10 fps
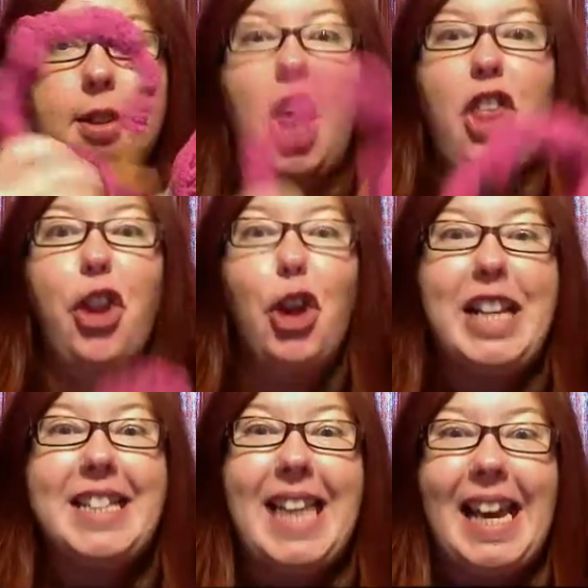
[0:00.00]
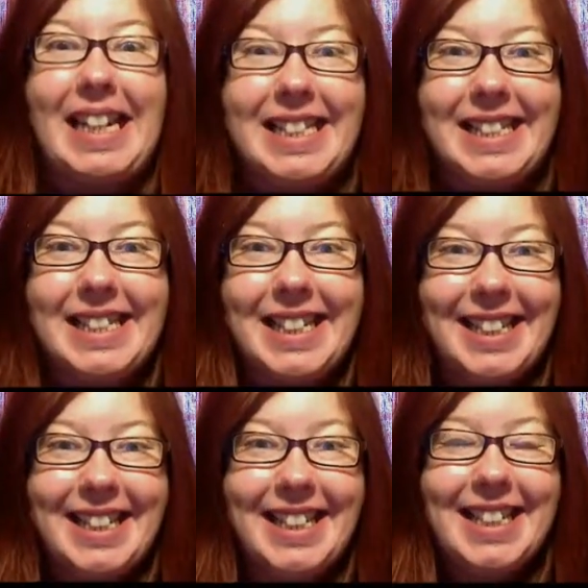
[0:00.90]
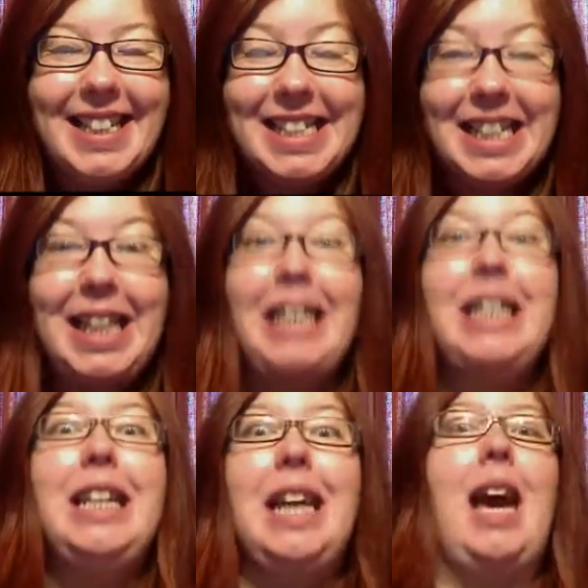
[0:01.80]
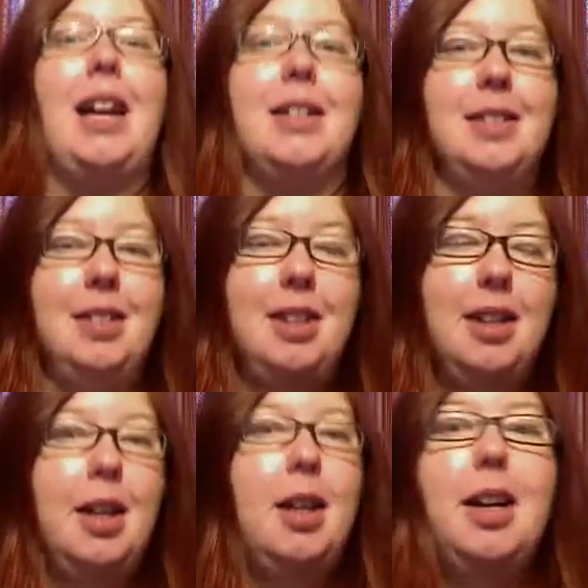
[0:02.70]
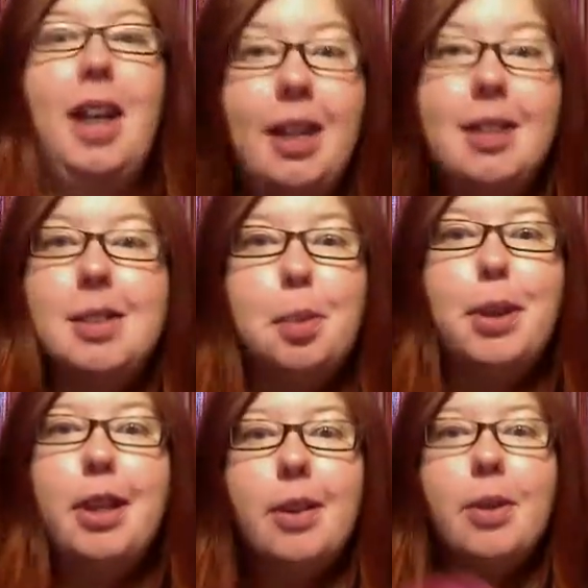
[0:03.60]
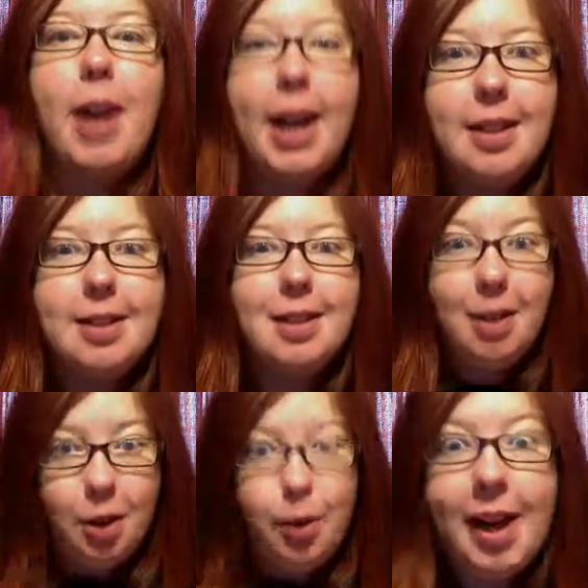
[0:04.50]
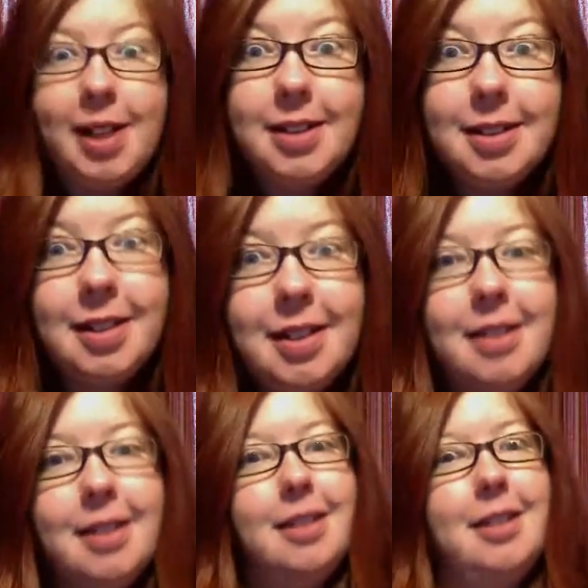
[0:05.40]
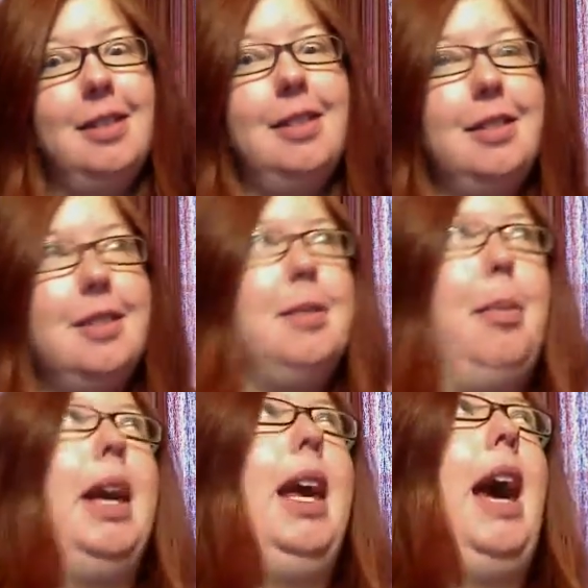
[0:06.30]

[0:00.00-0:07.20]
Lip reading: 36! It's a lightning hat! And then it's super cute, right? Right. Big hat